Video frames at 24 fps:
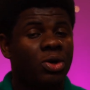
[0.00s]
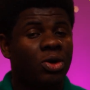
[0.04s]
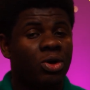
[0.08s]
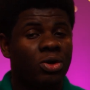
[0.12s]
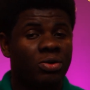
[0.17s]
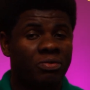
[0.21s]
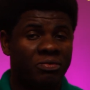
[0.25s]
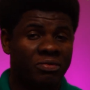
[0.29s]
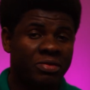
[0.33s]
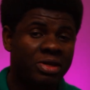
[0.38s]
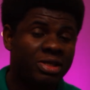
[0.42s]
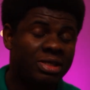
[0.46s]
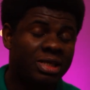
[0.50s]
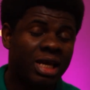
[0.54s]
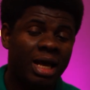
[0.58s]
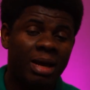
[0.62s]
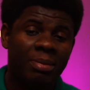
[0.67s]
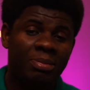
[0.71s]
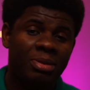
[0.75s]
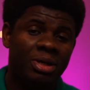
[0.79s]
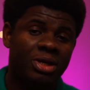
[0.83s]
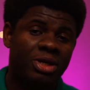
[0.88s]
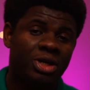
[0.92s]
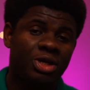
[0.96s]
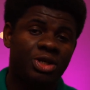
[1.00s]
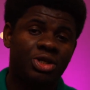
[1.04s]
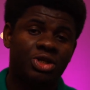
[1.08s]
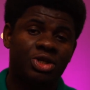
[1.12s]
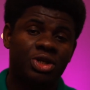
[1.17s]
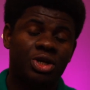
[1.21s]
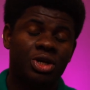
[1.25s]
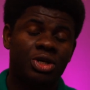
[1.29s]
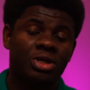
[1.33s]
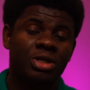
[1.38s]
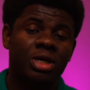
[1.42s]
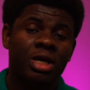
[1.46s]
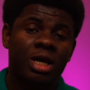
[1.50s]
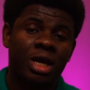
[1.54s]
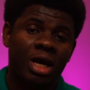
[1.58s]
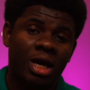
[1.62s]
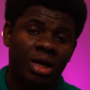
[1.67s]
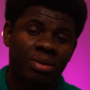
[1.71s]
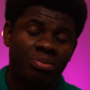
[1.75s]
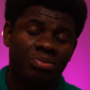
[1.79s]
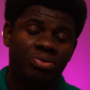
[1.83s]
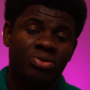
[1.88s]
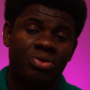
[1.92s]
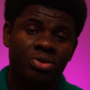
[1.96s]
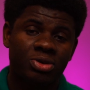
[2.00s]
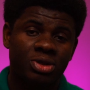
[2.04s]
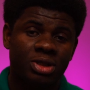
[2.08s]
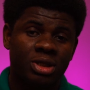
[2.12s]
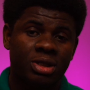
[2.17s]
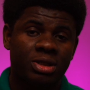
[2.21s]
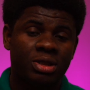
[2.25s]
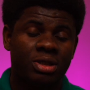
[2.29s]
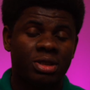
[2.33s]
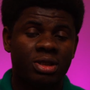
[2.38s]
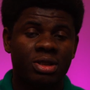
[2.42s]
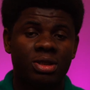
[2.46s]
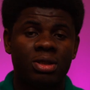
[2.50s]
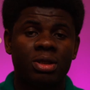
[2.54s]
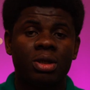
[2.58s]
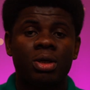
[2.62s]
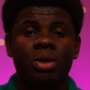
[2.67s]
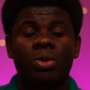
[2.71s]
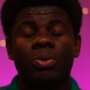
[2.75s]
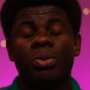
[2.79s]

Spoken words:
on visa application and processing